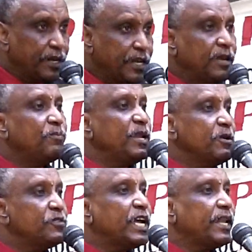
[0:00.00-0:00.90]
He
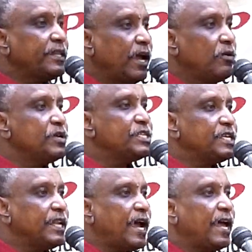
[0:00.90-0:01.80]
believes that now he
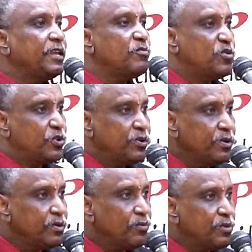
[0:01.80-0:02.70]
is in a honeymoon
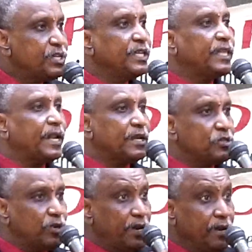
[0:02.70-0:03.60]
with the
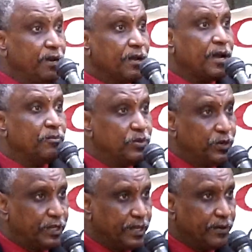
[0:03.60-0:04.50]
international
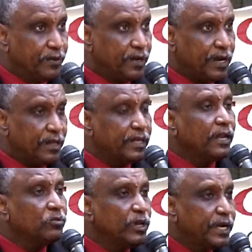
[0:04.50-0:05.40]
community, and
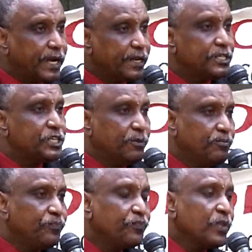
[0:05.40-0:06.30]
that will encourage him
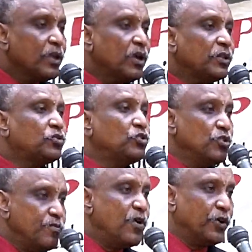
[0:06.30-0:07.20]
to
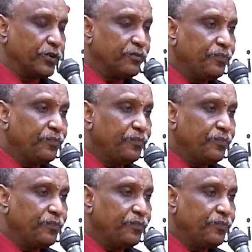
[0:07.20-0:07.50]
do more.